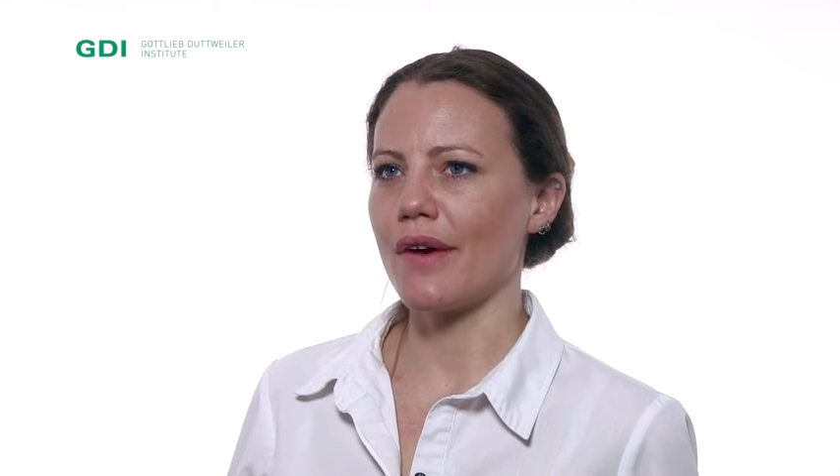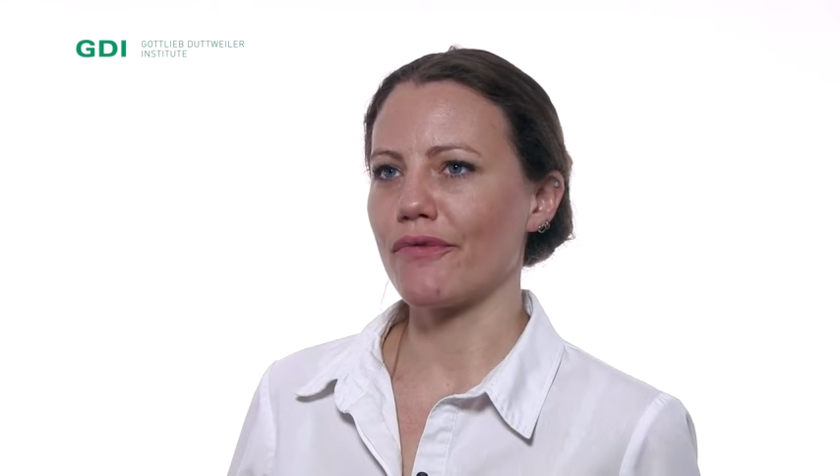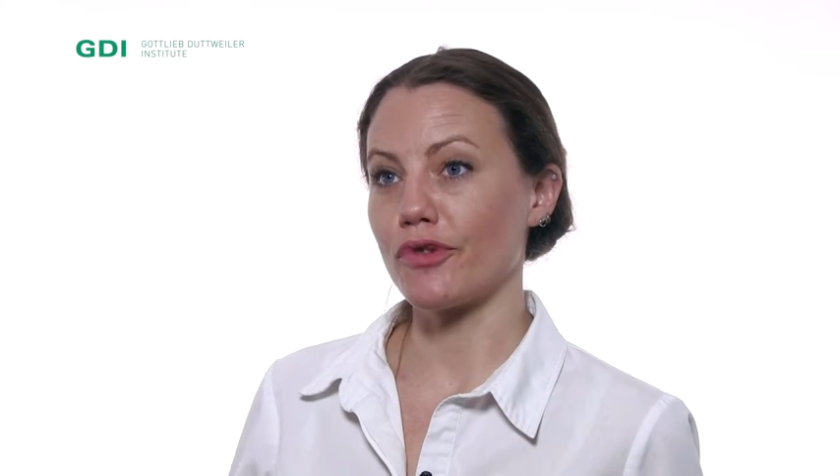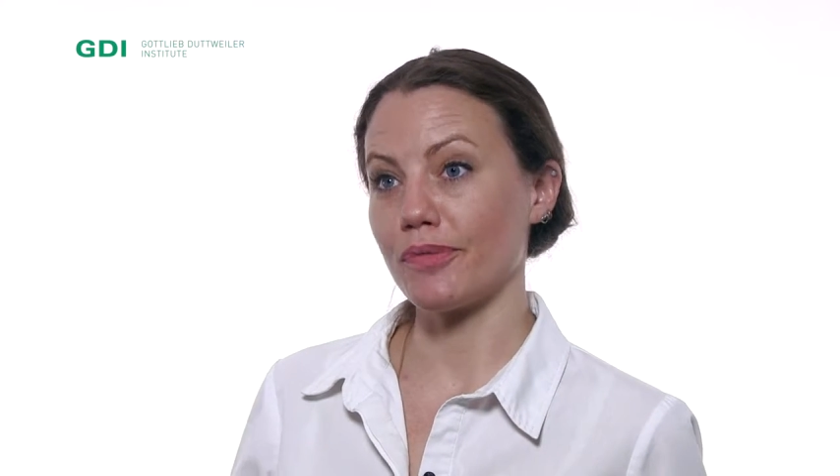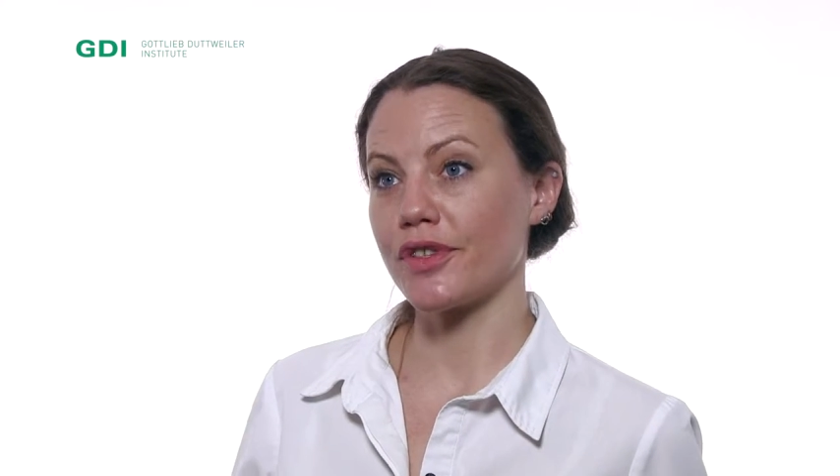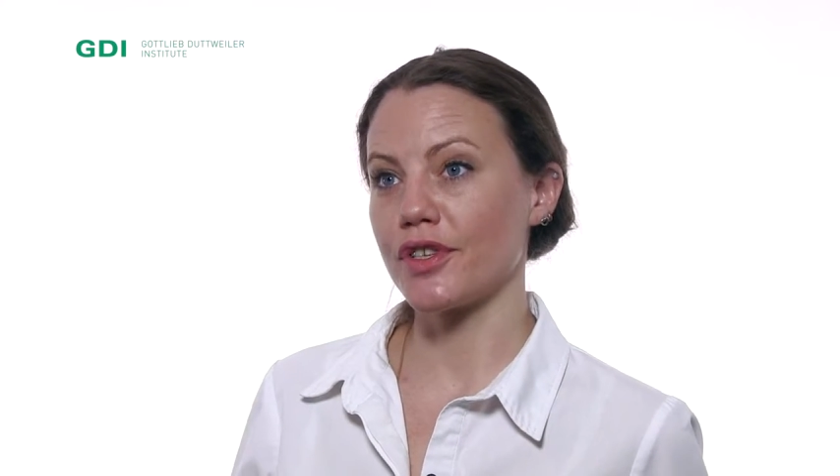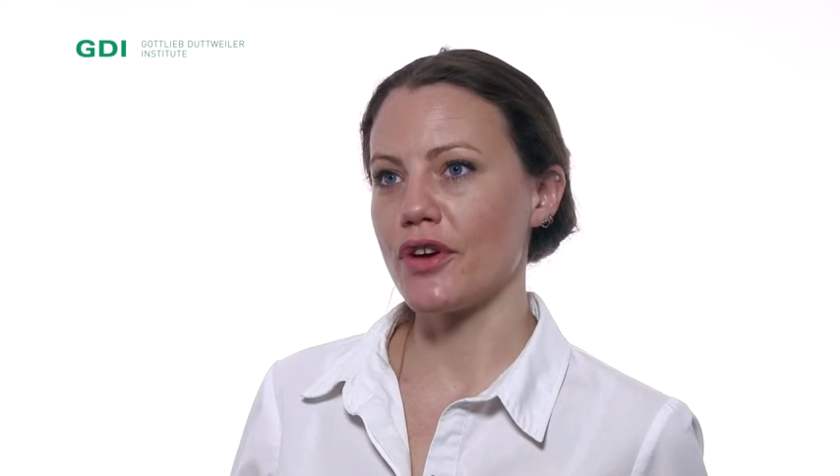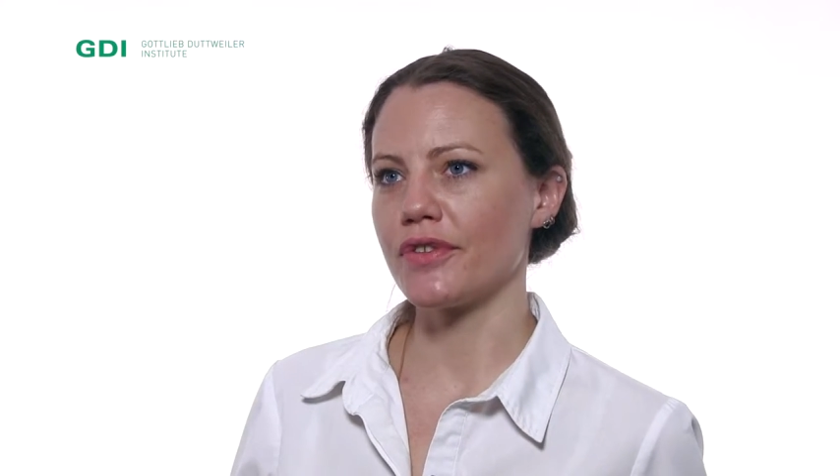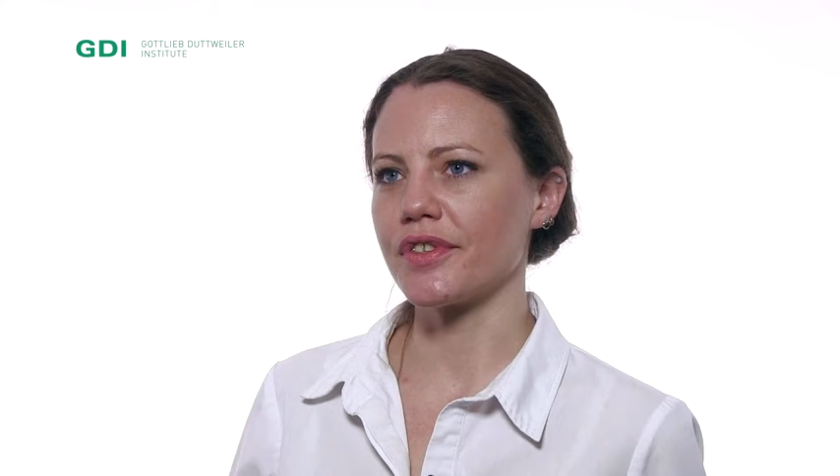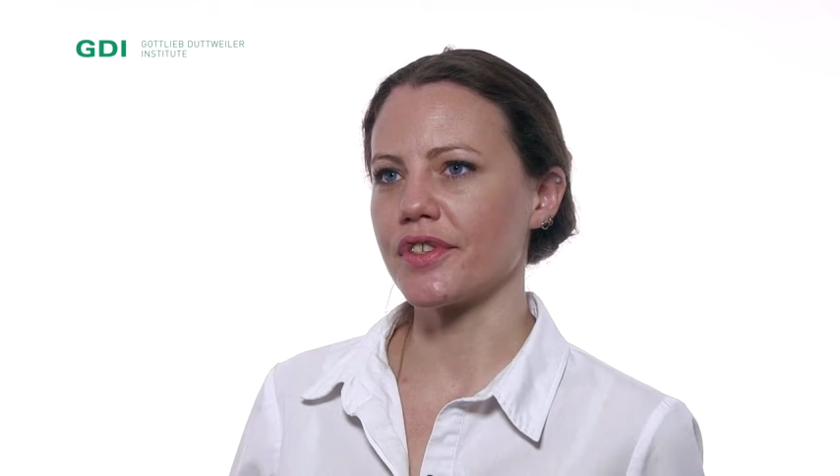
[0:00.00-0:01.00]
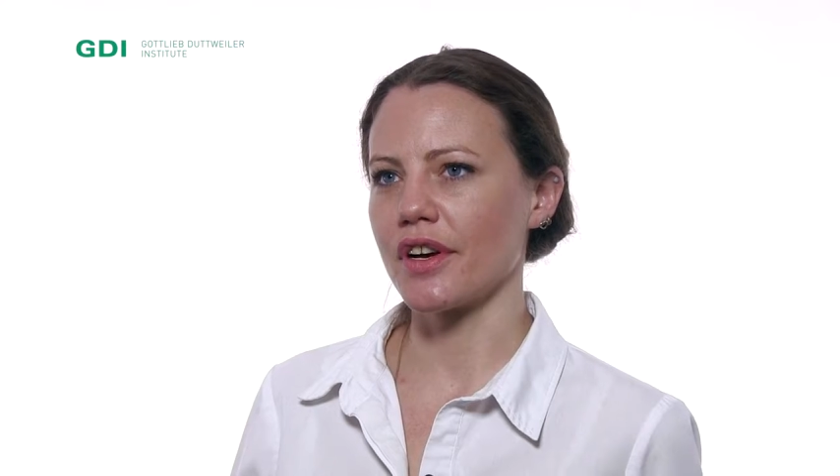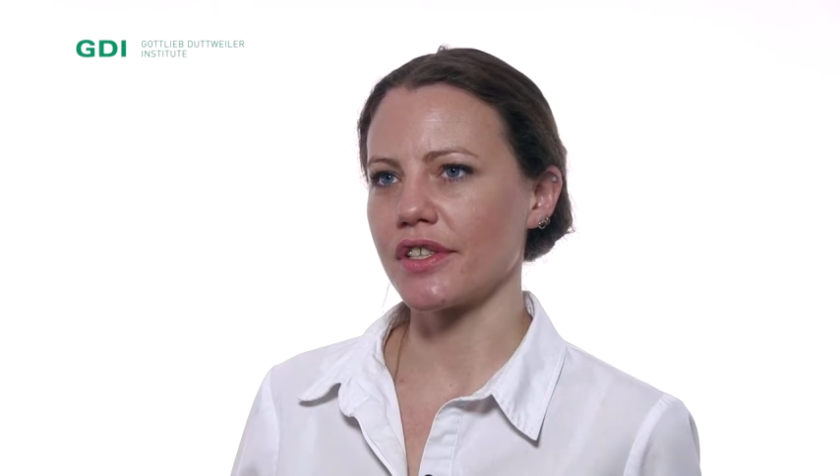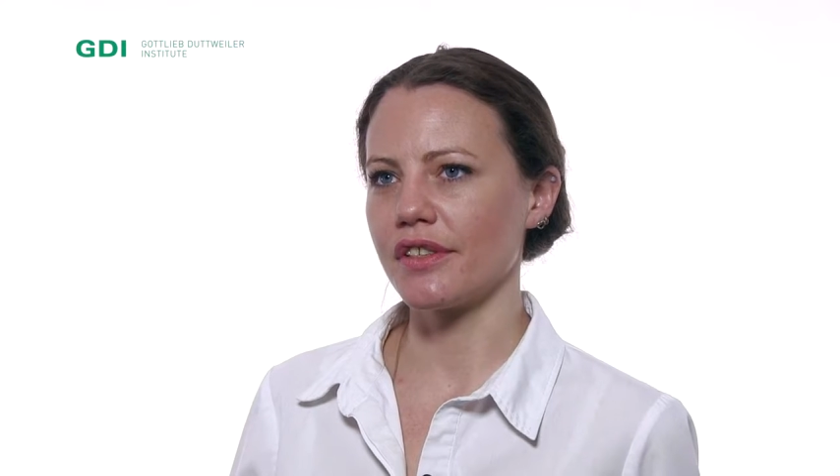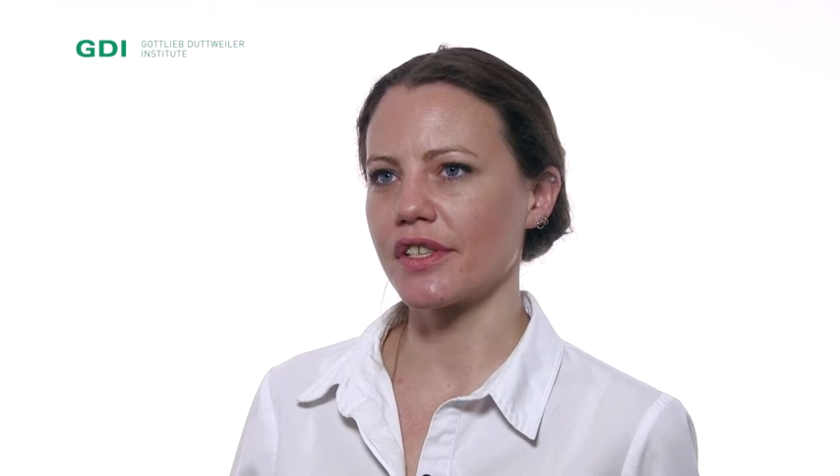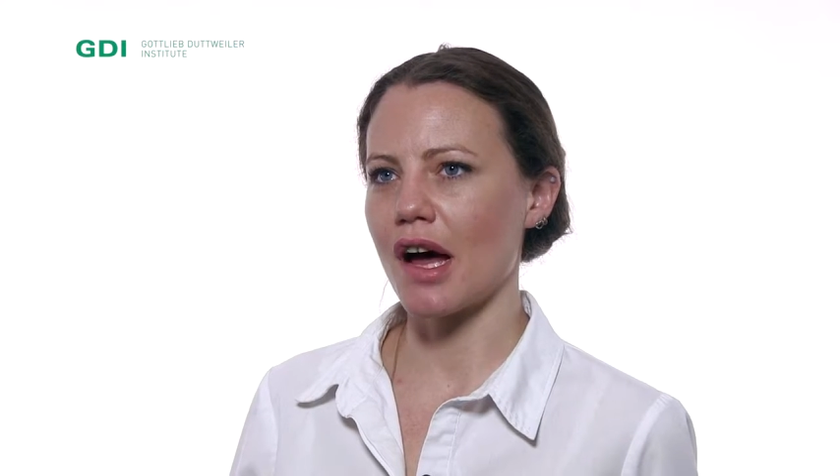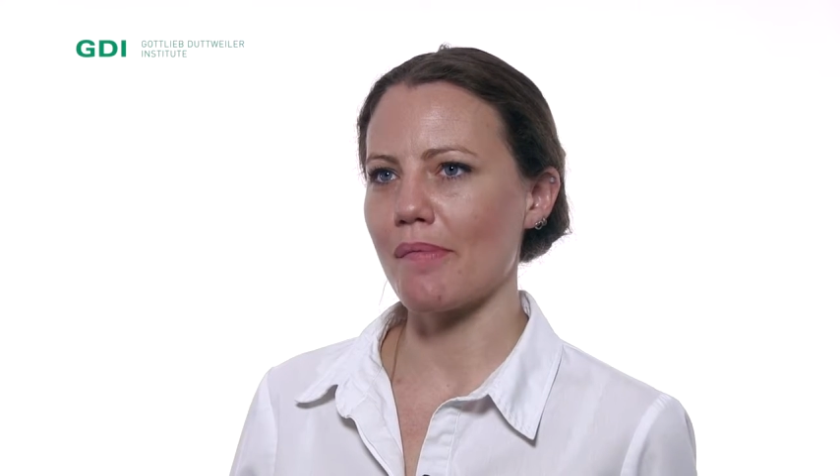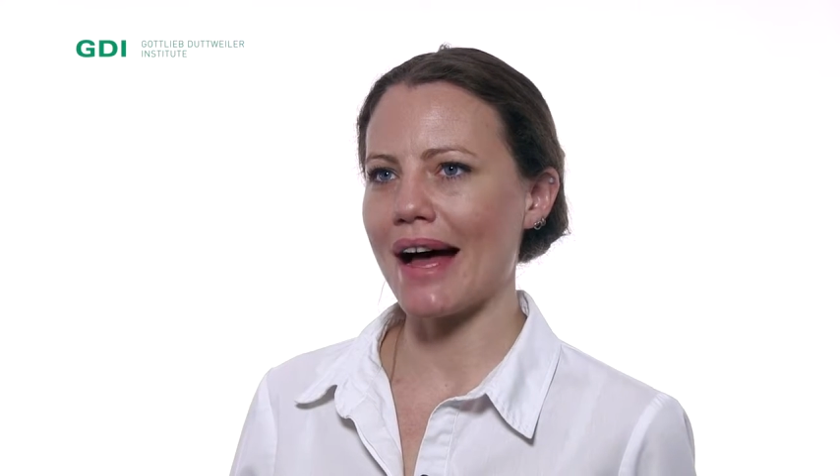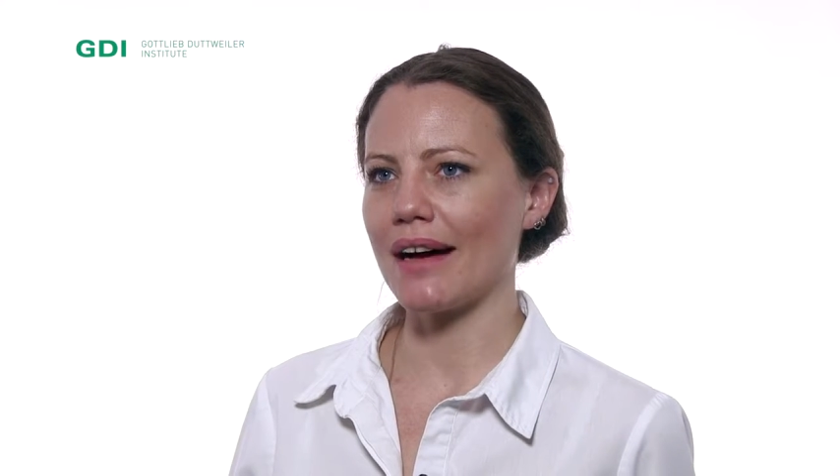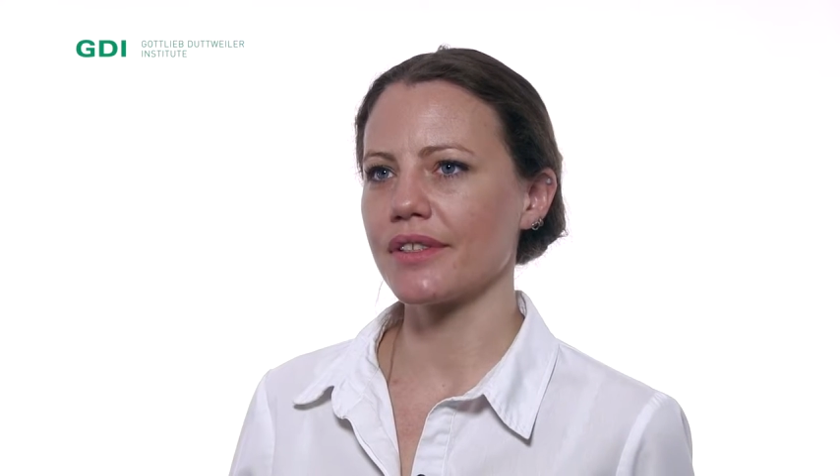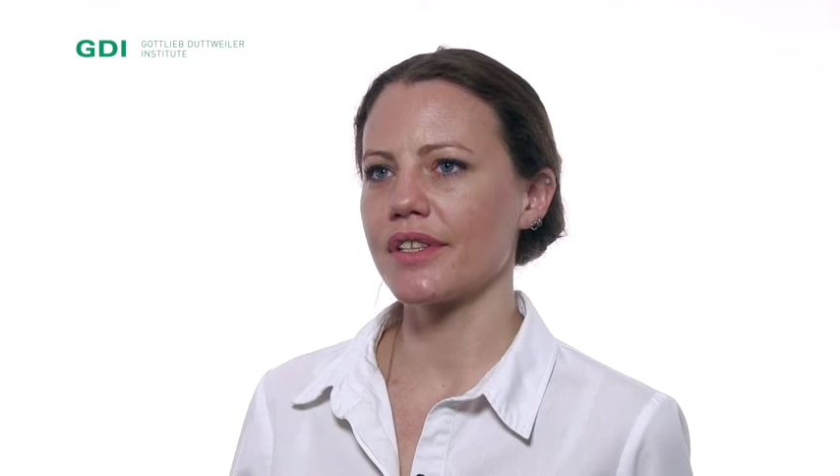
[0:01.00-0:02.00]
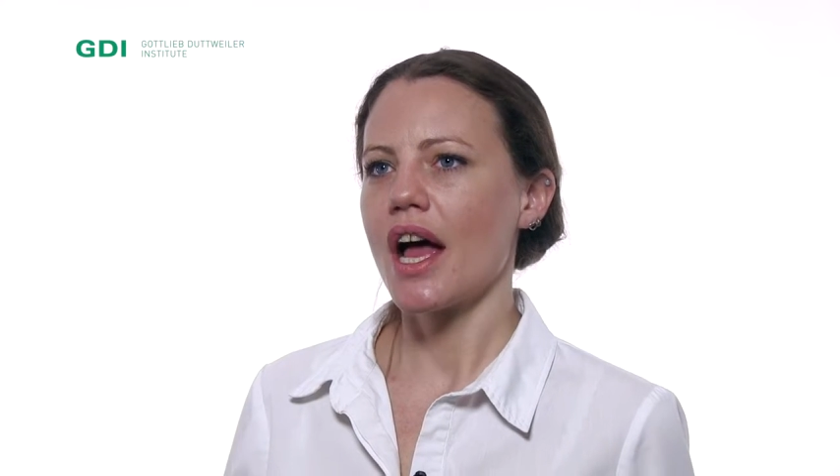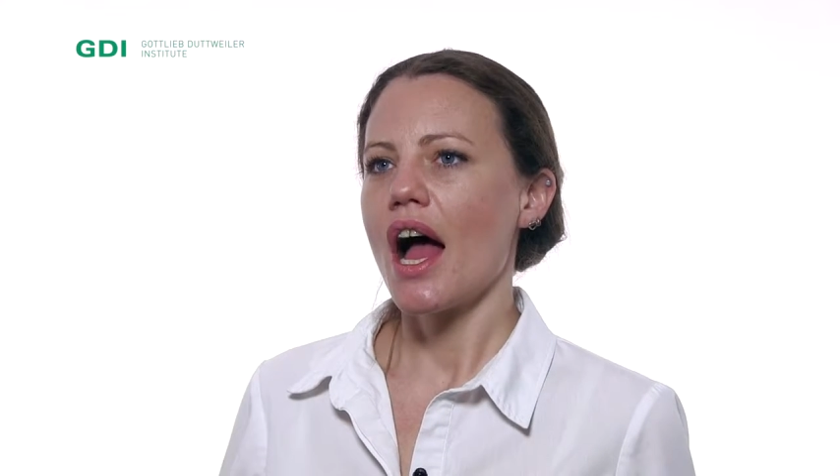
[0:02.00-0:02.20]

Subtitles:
from Snowden started to come out,